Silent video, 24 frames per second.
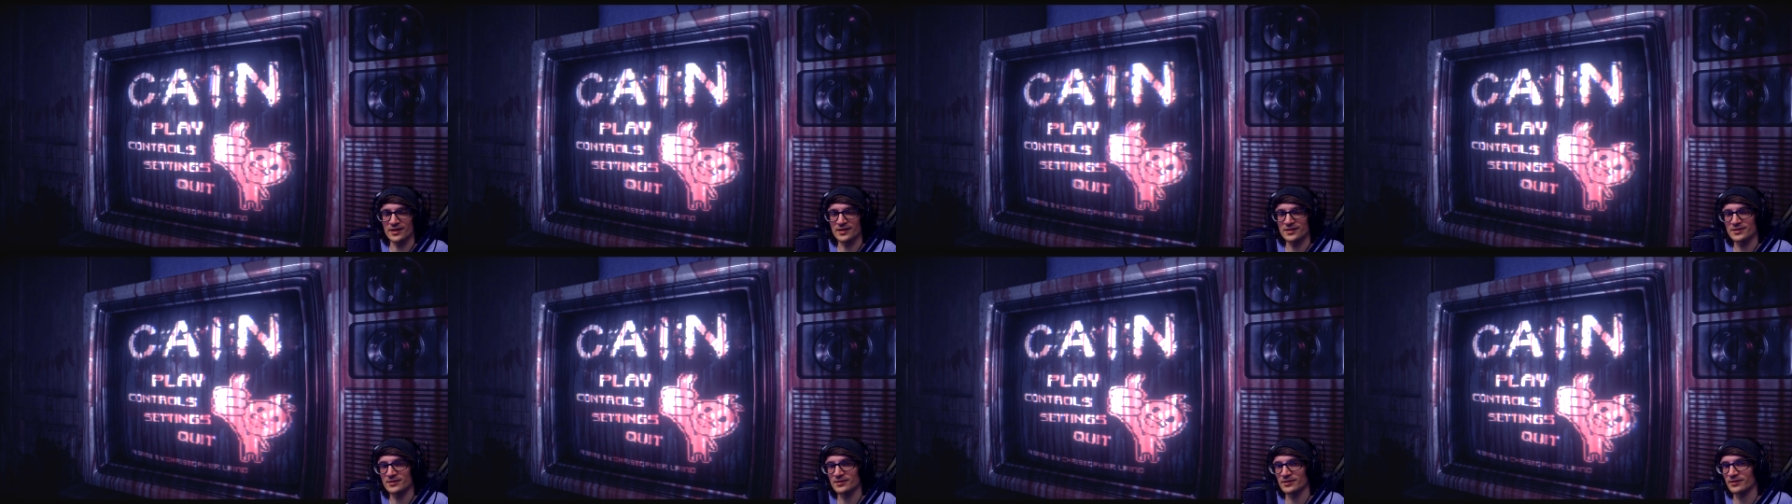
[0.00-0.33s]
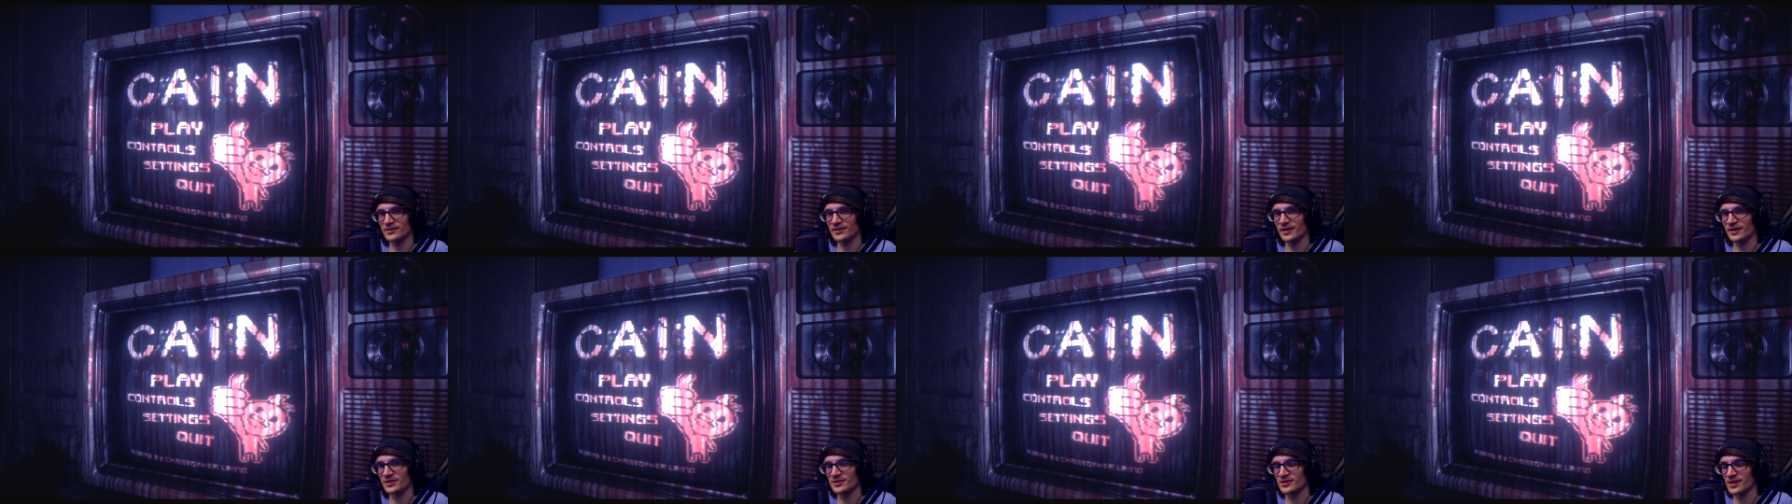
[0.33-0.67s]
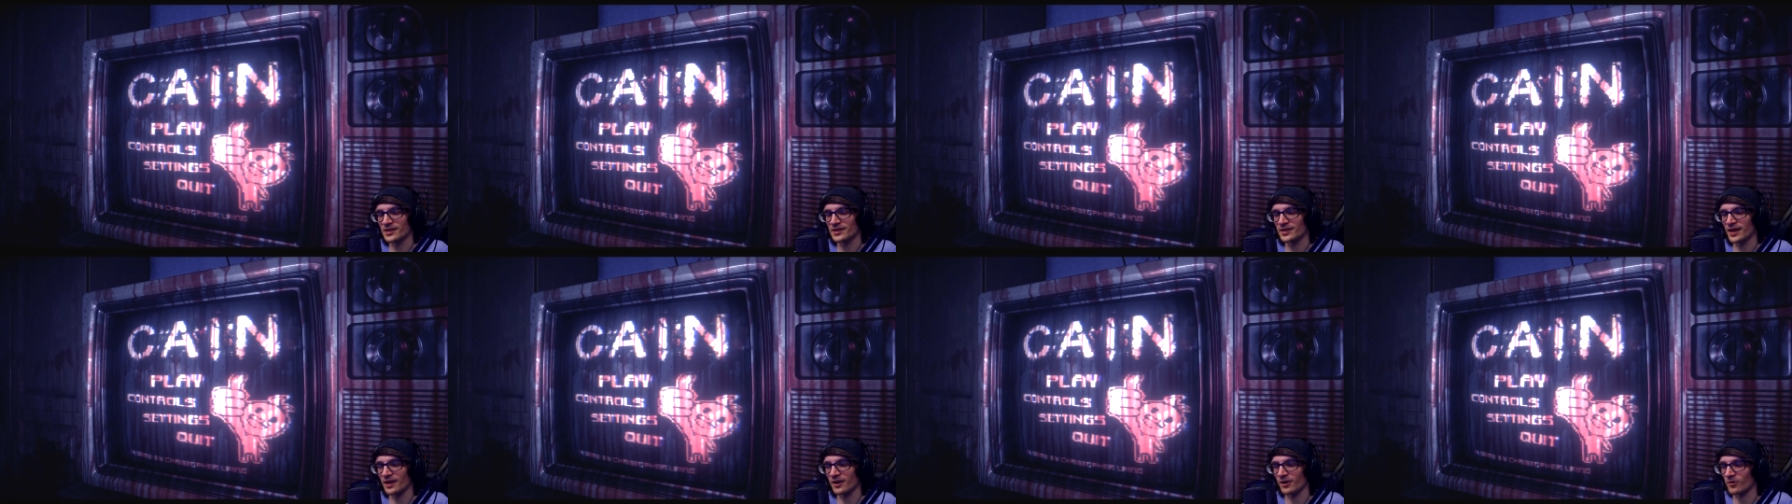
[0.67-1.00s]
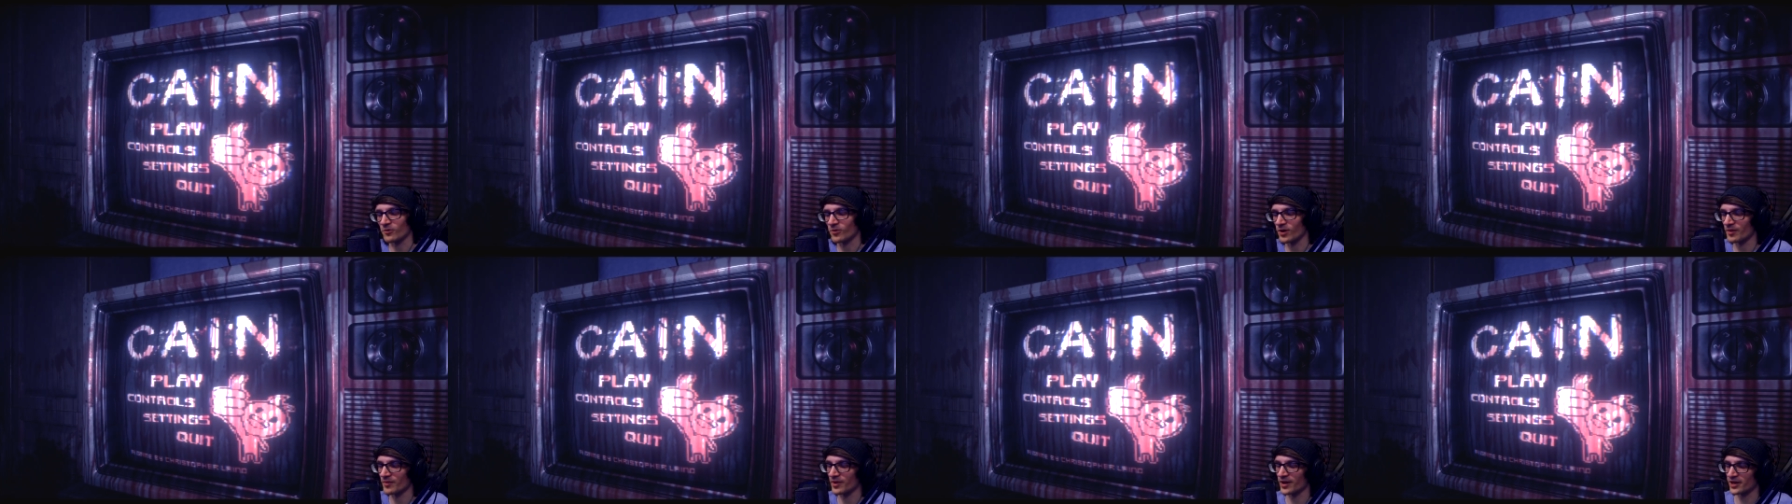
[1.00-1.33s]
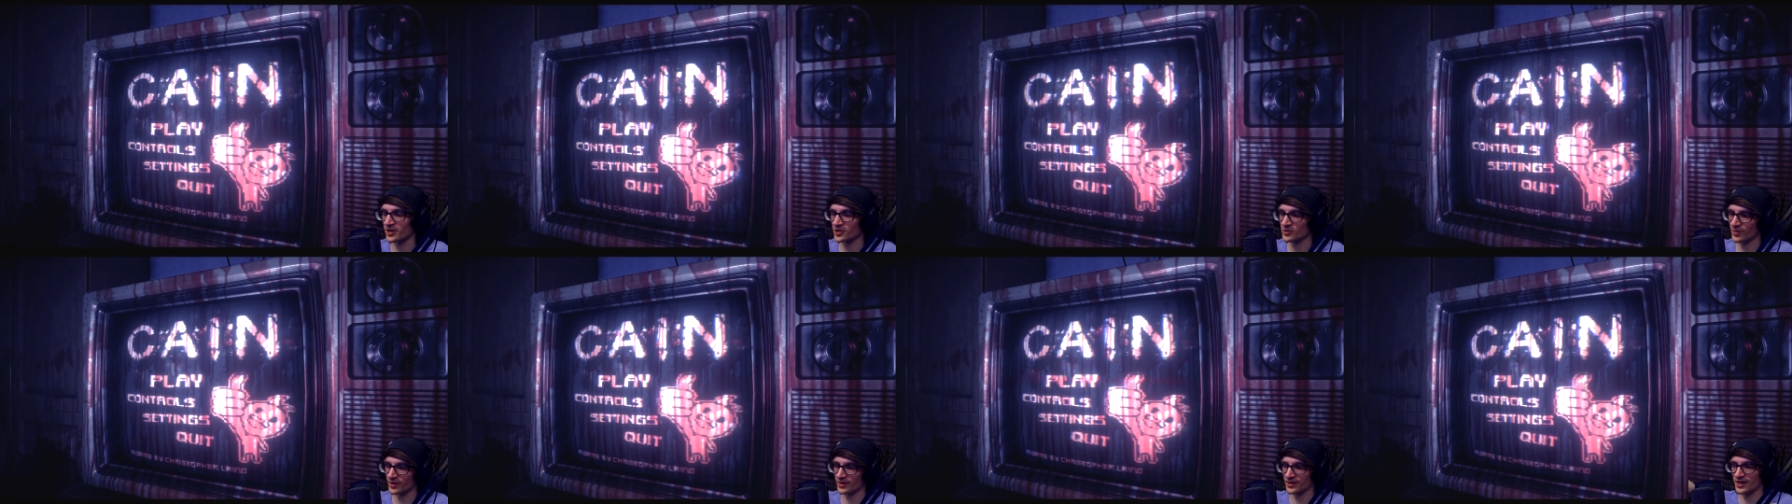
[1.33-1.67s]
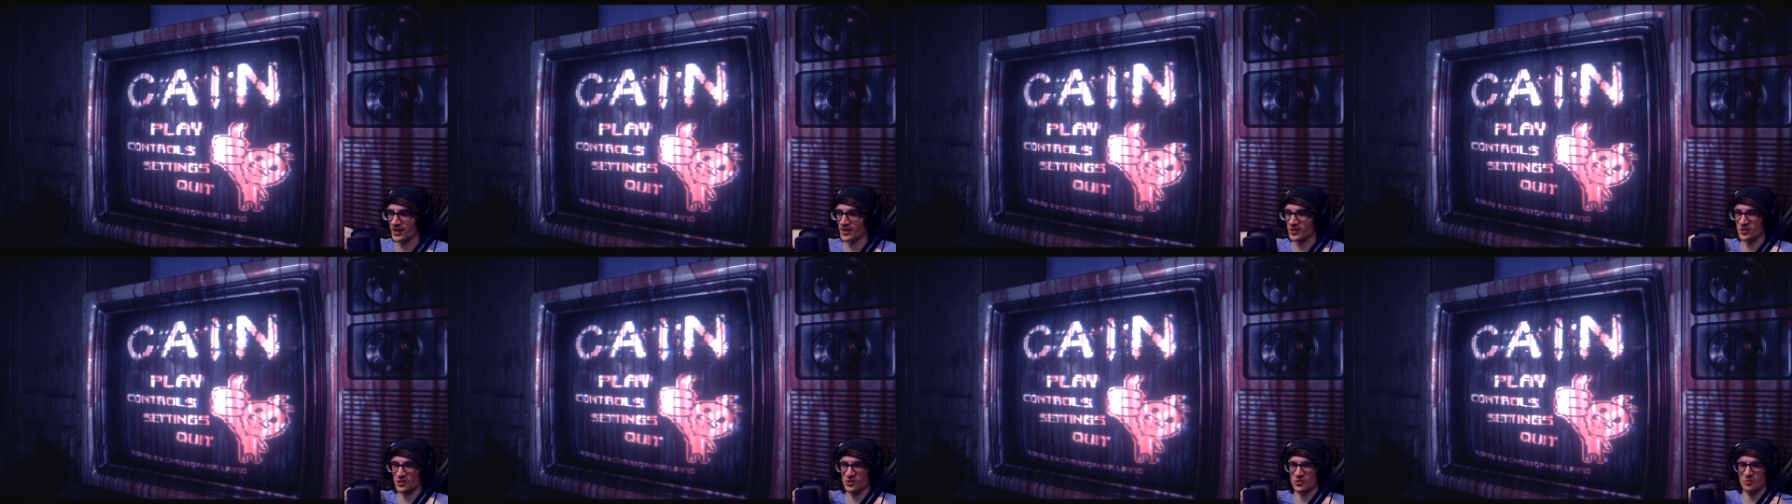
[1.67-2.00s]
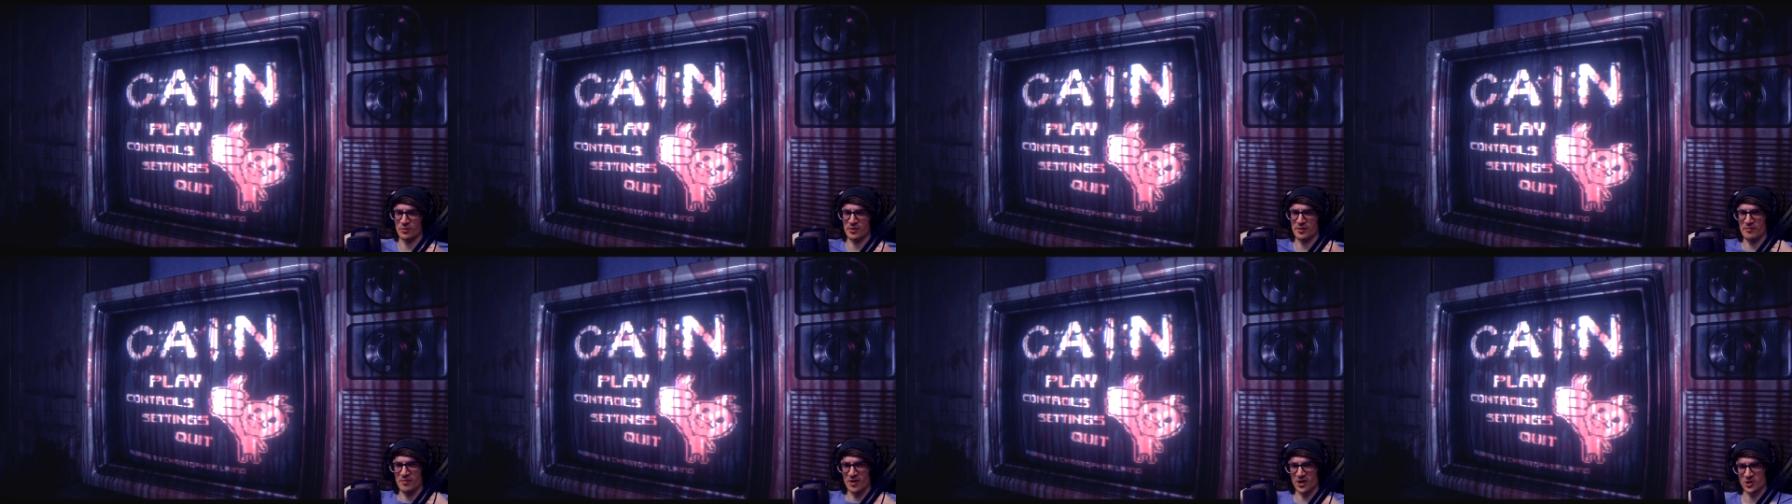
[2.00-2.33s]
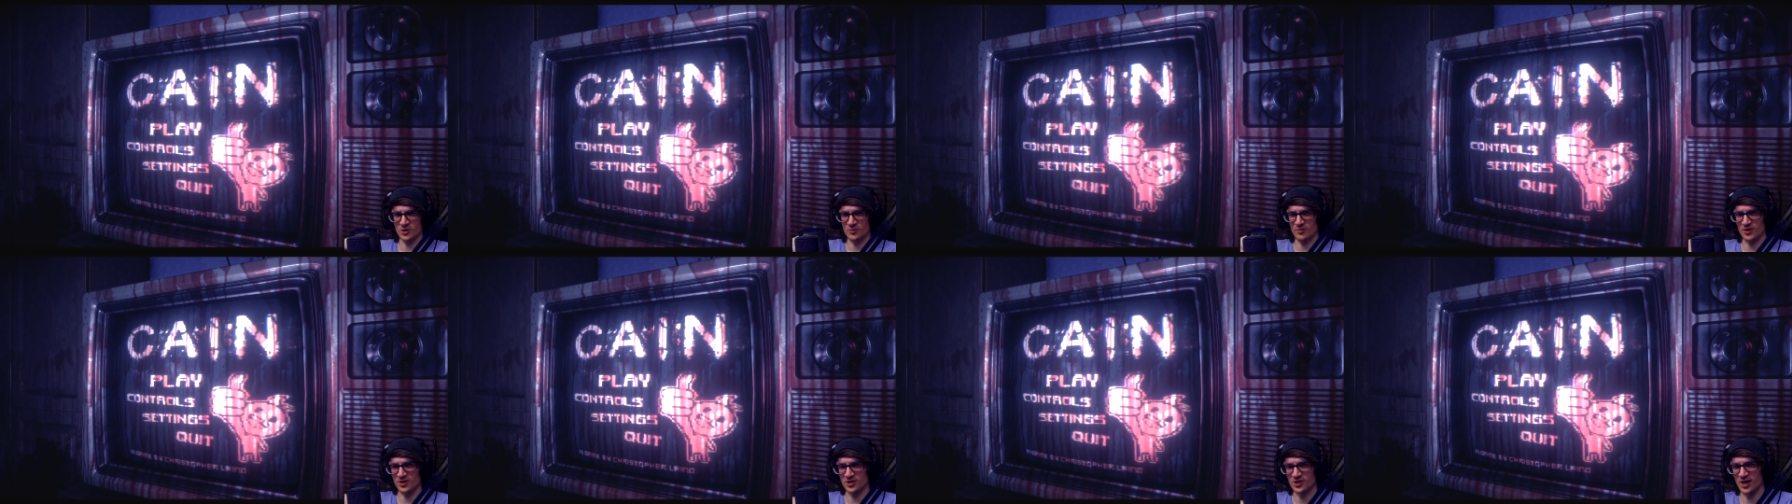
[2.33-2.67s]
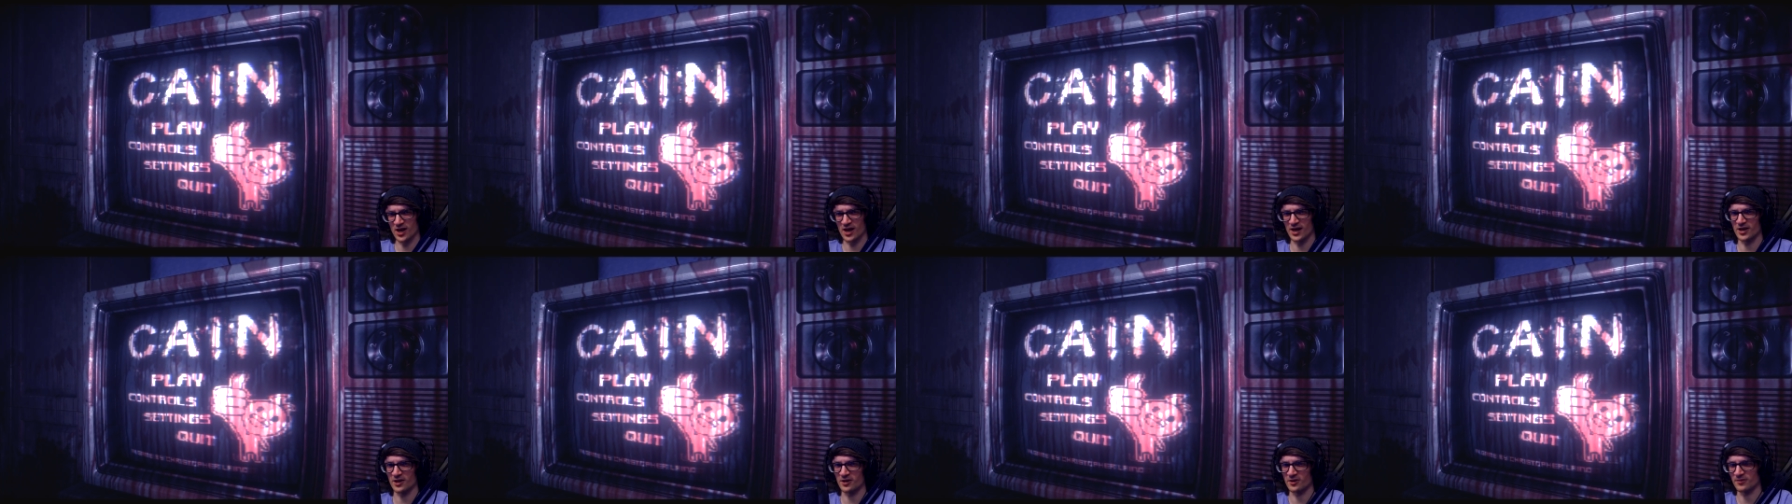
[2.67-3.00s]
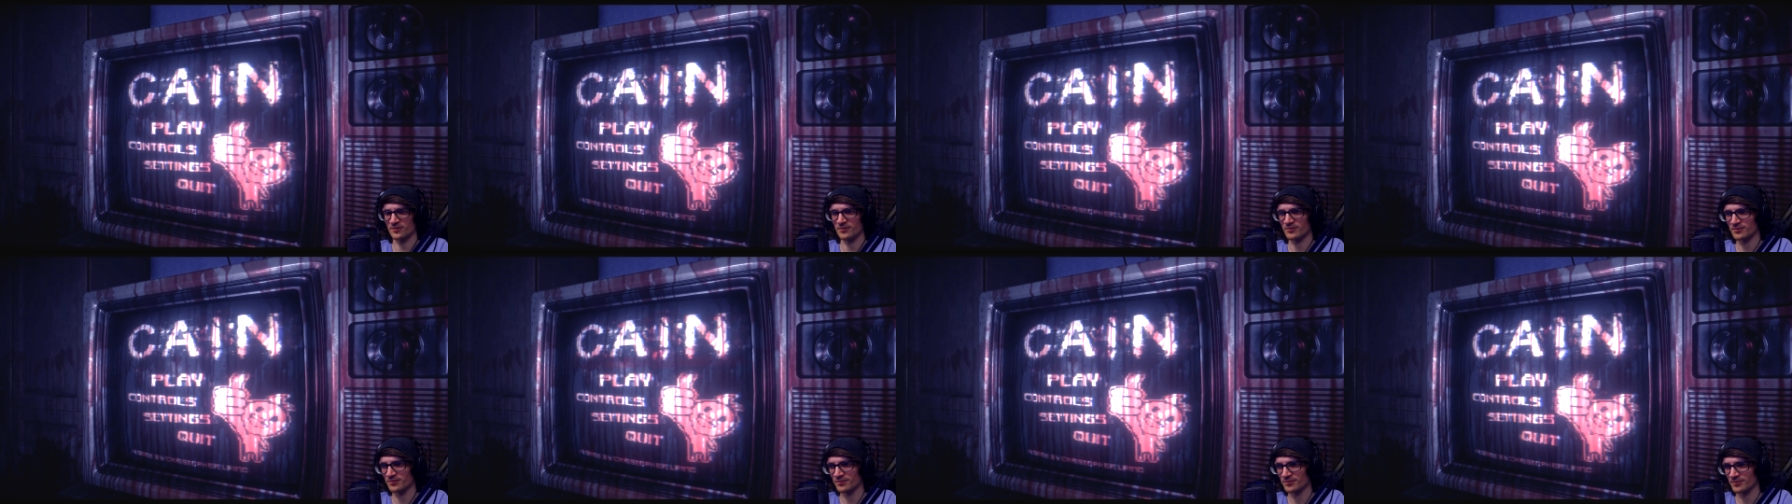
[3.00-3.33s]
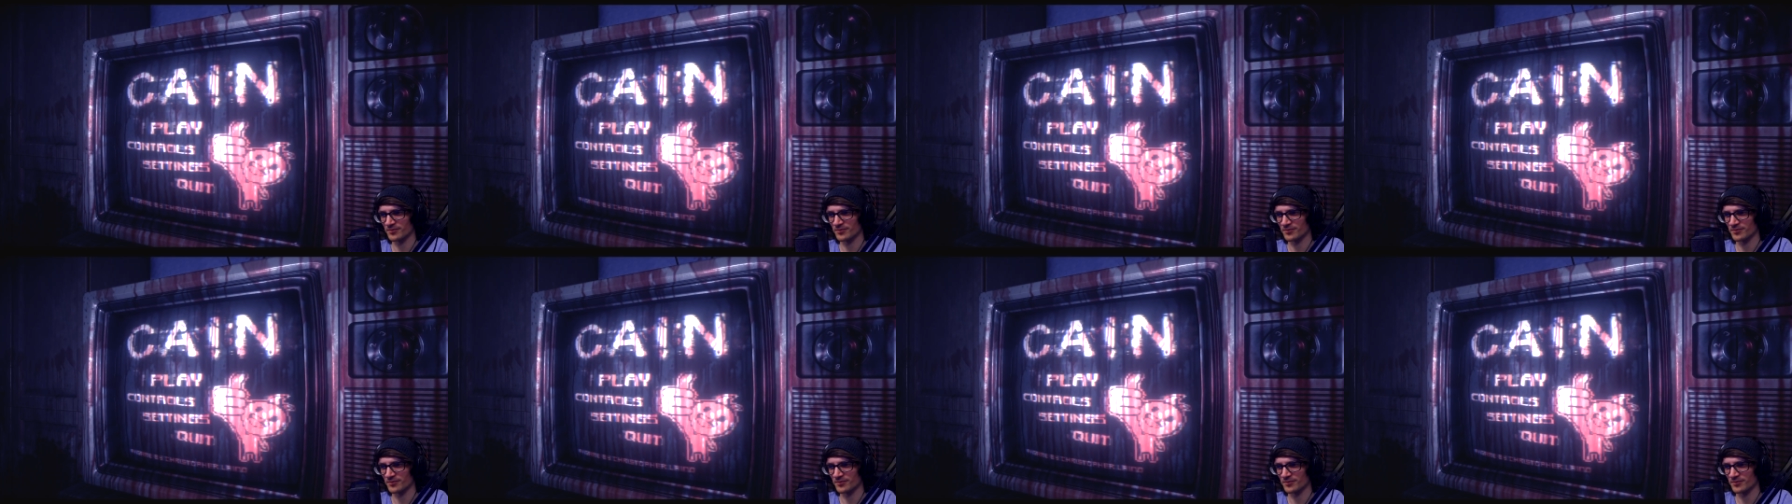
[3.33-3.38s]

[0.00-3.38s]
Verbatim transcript: I guess things like that are why my expectations would be much, much higher.